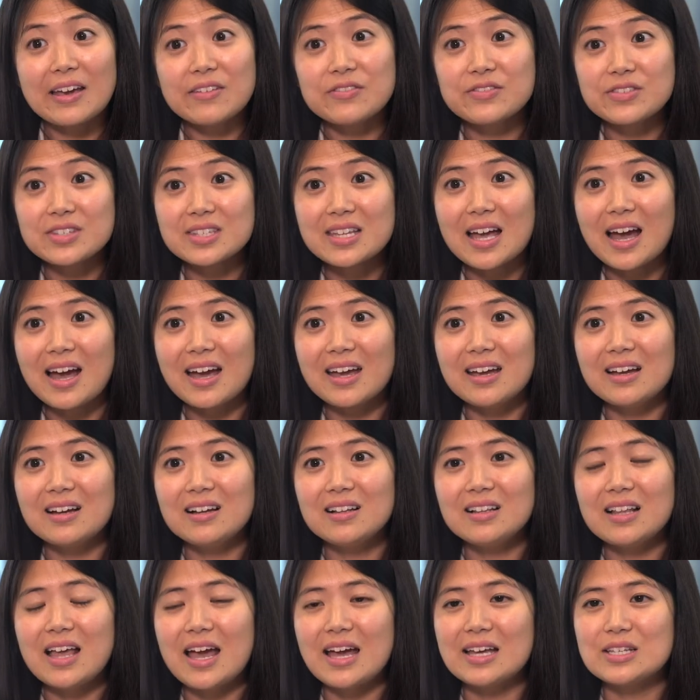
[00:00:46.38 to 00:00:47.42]

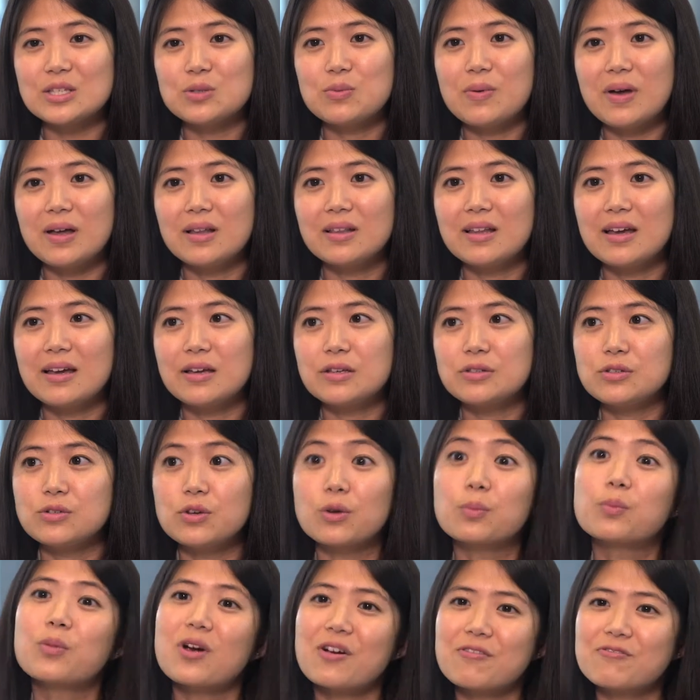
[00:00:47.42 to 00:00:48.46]
lifestyle, as well as
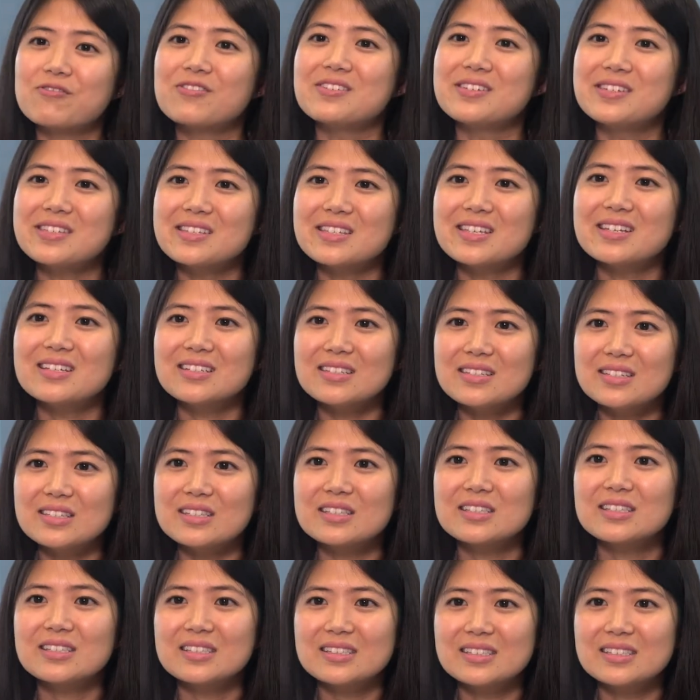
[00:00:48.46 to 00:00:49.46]
your preferences.